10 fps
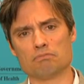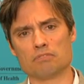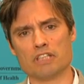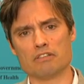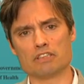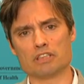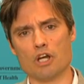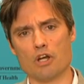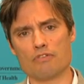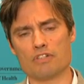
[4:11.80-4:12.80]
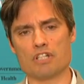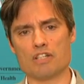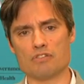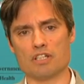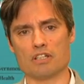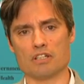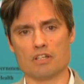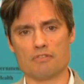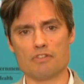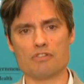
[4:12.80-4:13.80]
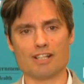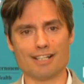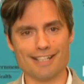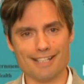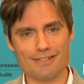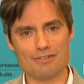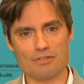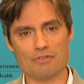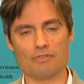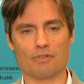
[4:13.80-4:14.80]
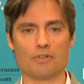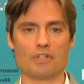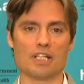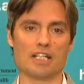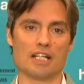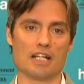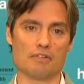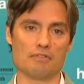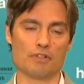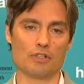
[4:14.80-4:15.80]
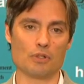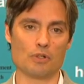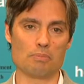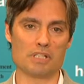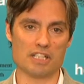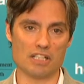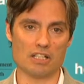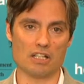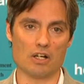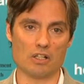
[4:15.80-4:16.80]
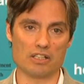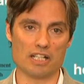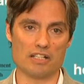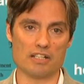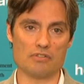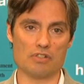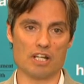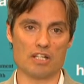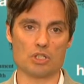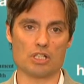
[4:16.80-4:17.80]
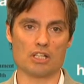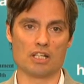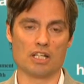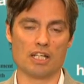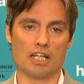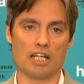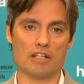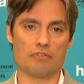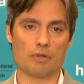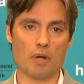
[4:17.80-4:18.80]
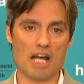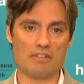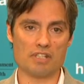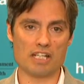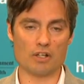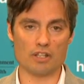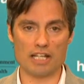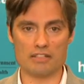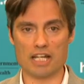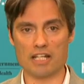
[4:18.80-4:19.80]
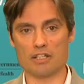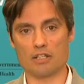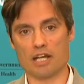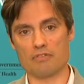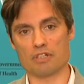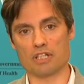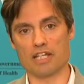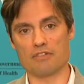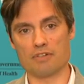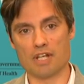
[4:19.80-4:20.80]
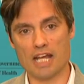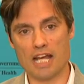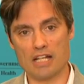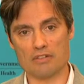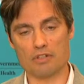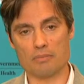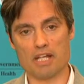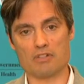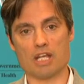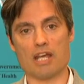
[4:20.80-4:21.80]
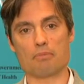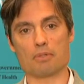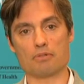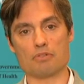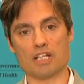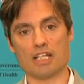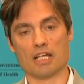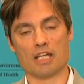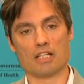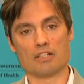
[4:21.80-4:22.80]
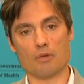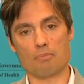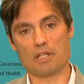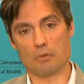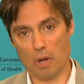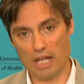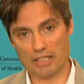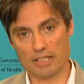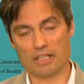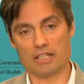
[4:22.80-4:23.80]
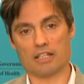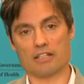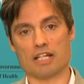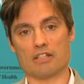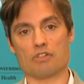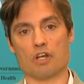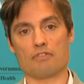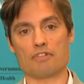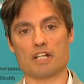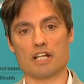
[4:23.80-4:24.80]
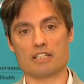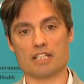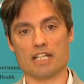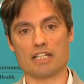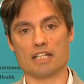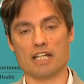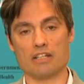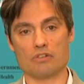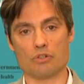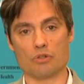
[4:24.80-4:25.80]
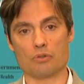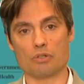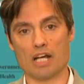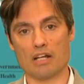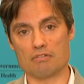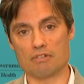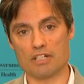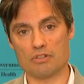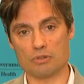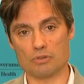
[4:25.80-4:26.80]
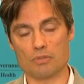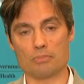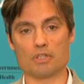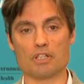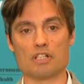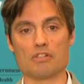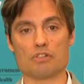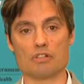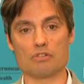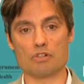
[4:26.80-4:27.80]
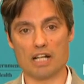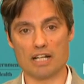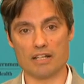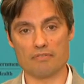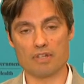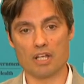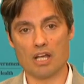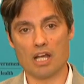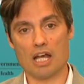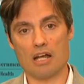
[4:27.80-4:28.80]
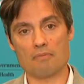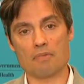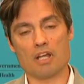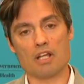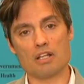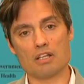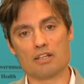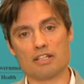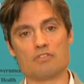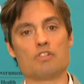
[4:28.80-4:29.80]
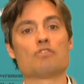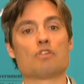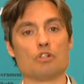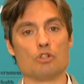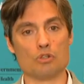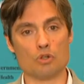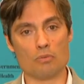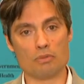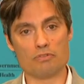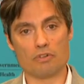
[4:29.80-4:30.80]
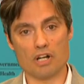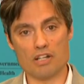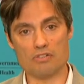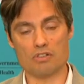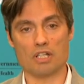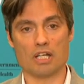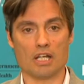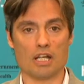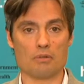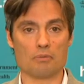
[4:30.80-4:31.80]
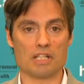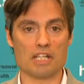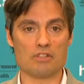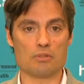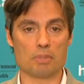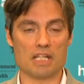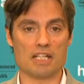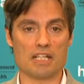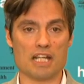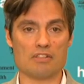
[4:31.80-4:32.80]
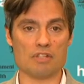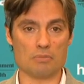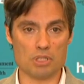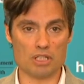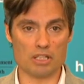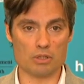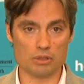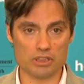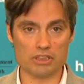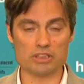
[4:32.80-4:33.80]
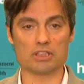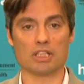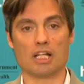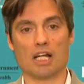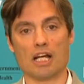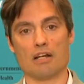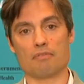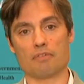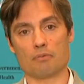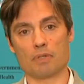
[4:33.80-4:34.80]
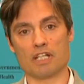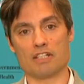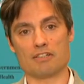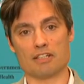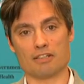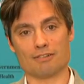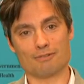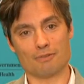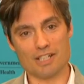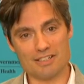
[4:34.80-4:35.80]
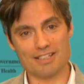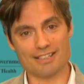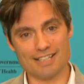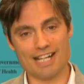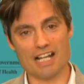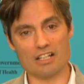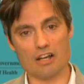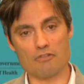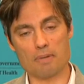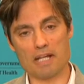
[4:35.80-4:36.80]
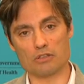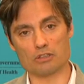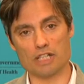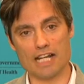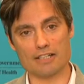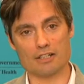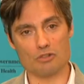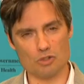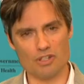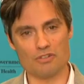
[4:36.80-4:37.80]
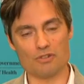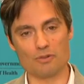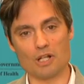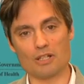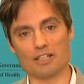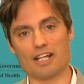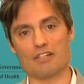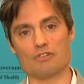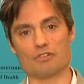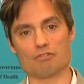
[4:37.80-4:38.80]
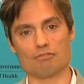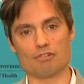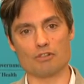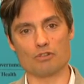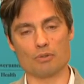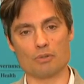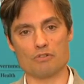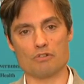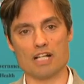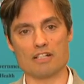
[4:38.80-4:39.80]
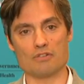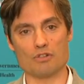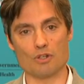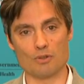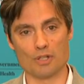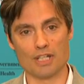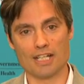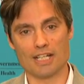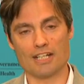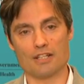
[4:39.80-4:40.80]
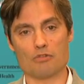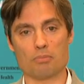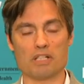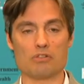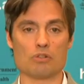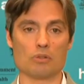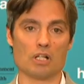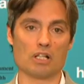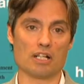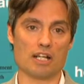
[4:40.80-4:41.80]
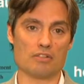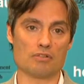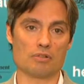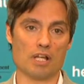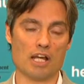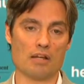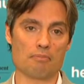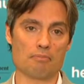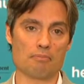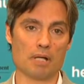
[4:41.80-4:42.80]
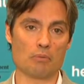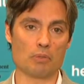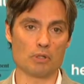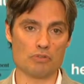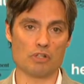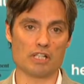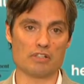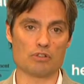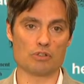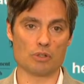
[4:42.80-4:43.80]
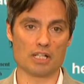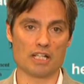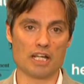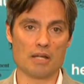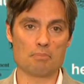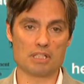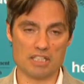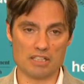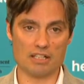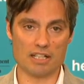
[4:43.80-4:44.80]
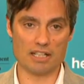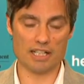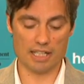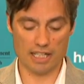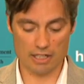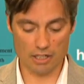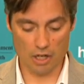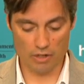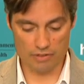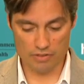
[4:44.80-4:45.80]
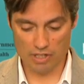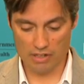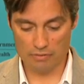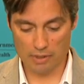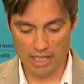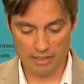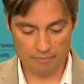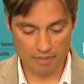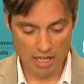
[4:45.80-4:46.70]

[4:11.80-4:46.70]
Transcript: nearest COVID testing facility is for, the, uh, for your particular holiday destination. And if you are sick on that day that you have to leave out of your major capital city, don't be the one that takes COVID 19 into uh, regional communities in Australia. Uh, this is the new normal for us. We need to be exceptionally cautious um, we need to we need to get our lives back on track and enjoy the school holidays and, and do what Australians do in the spring school holidays. Um, but we also need to do it particularly in a COVID safe way.